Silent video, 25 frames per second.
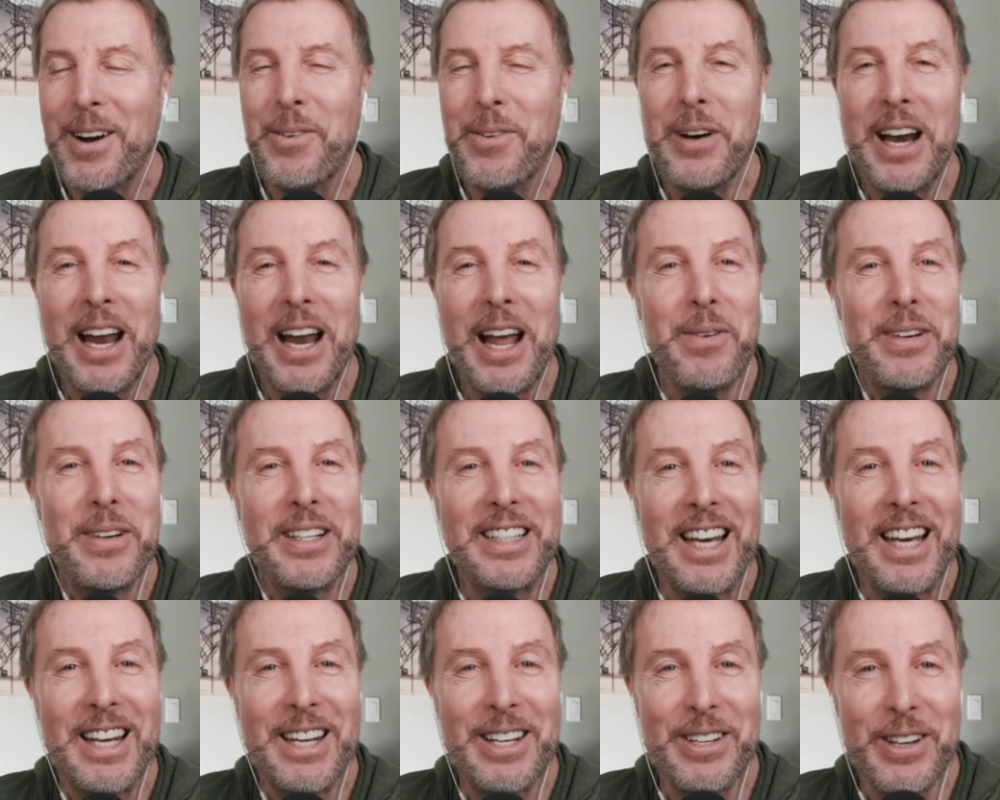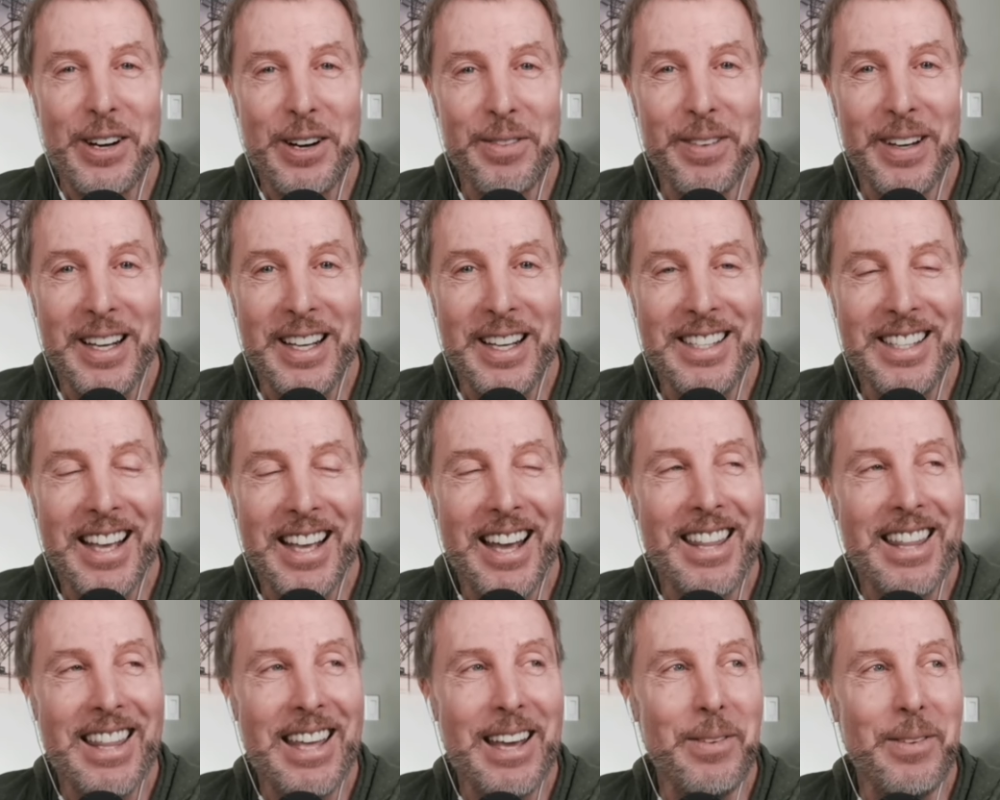when I would get nervous
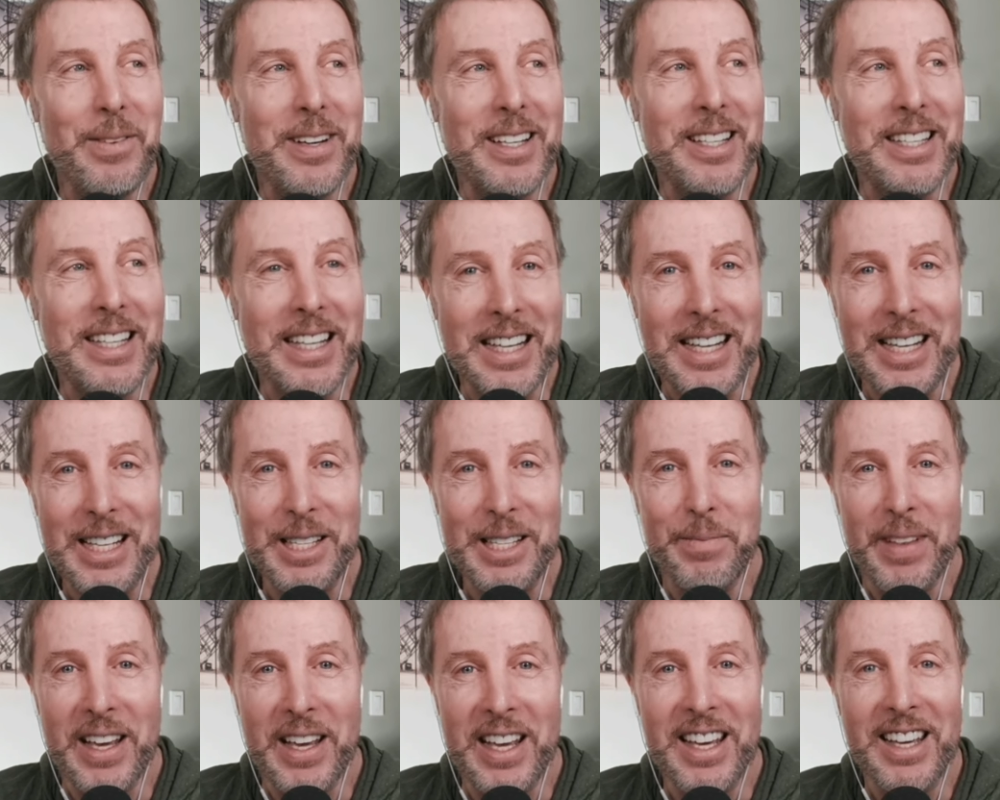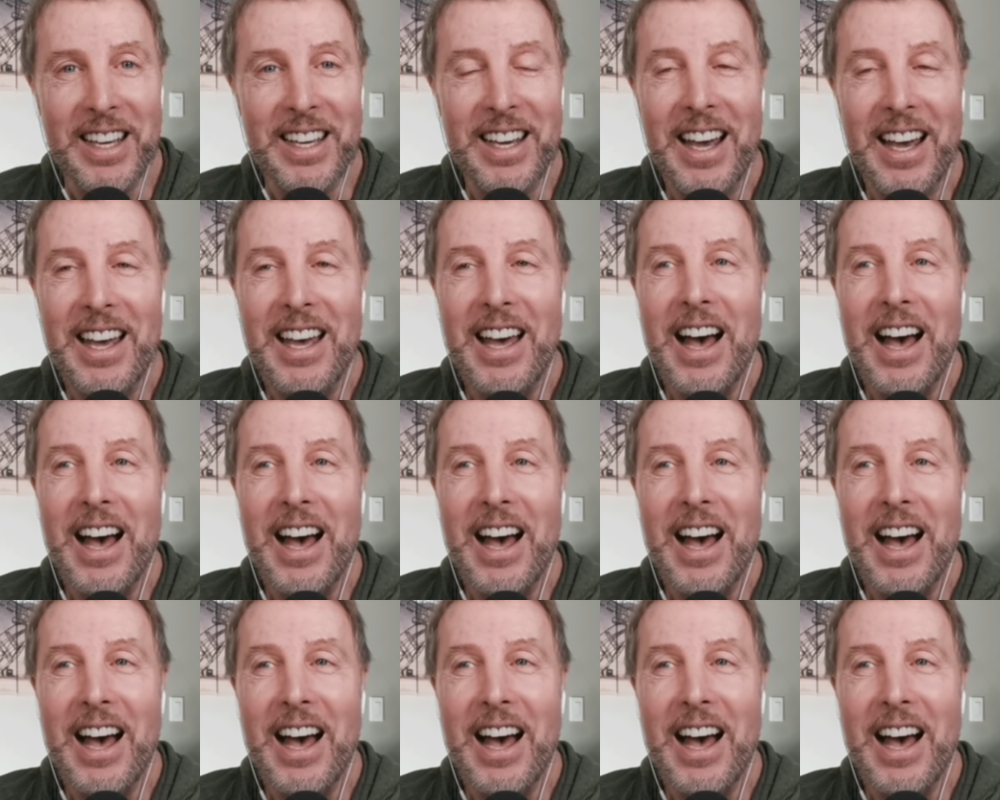and they would tease me,